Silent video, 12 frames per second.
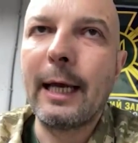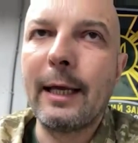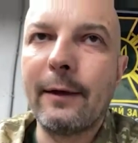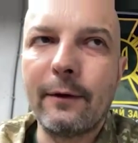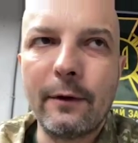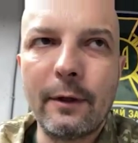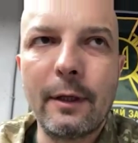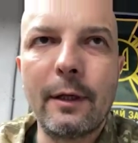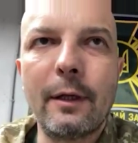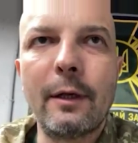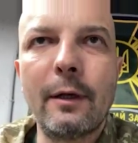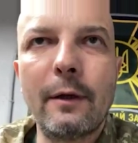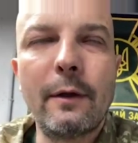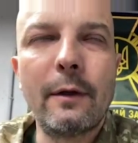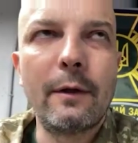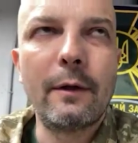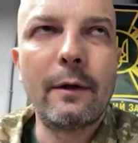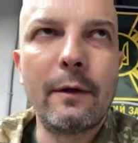and uh,
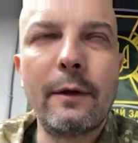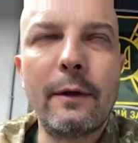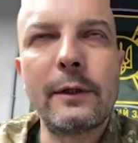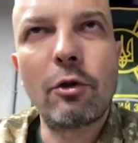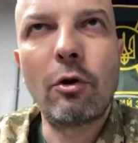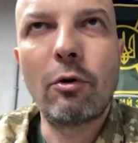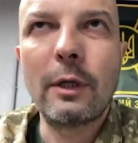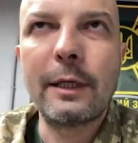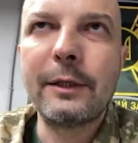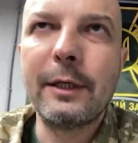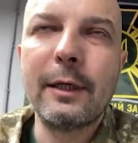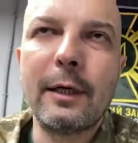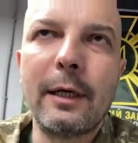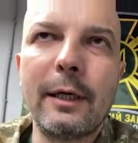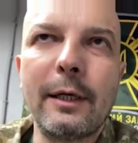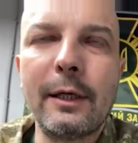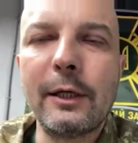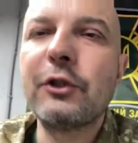this whole idea
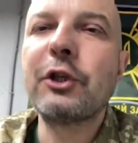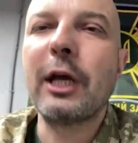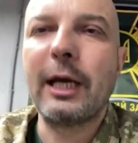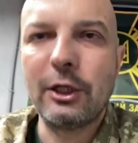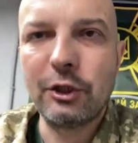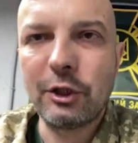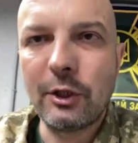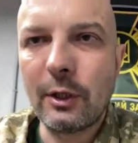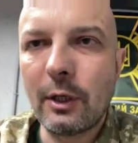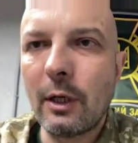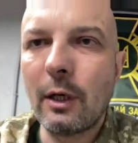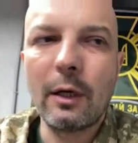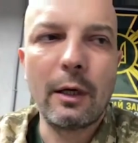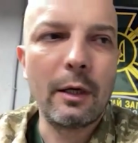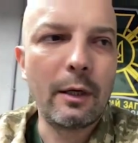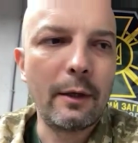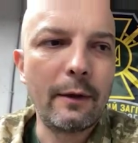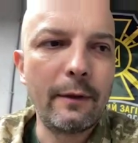is changing
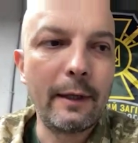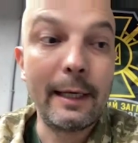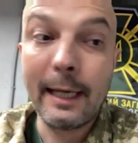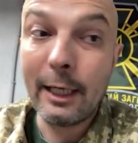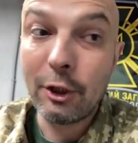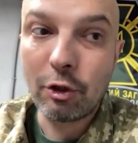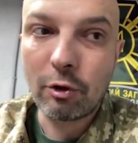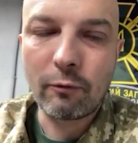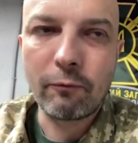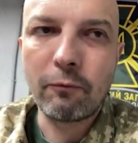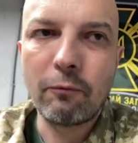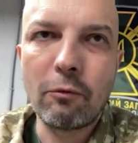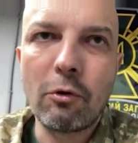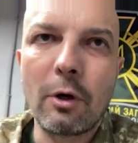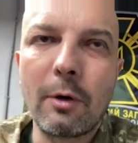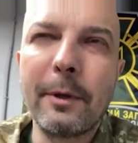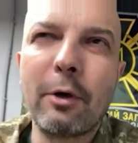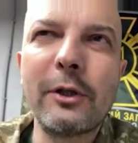uh, the nature of
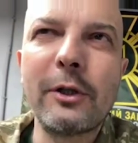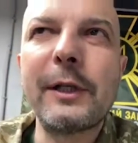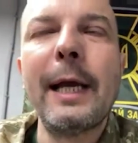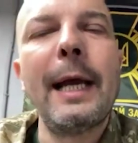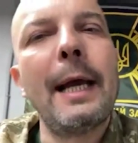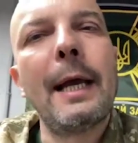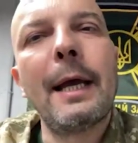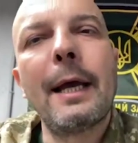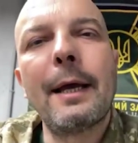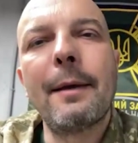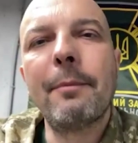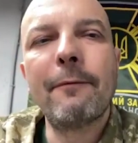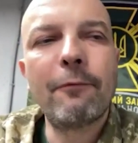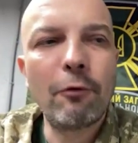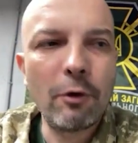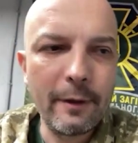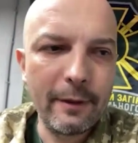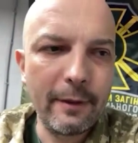war because uh,
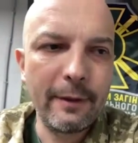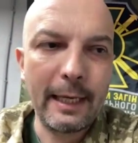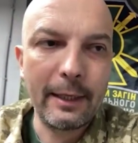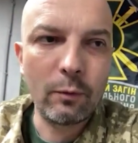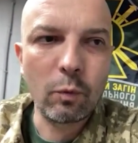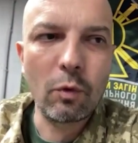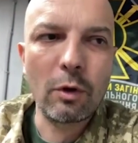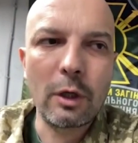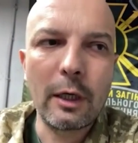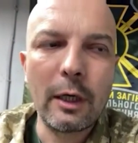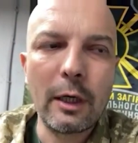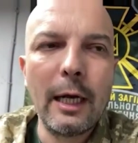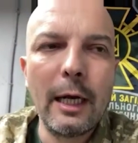before that war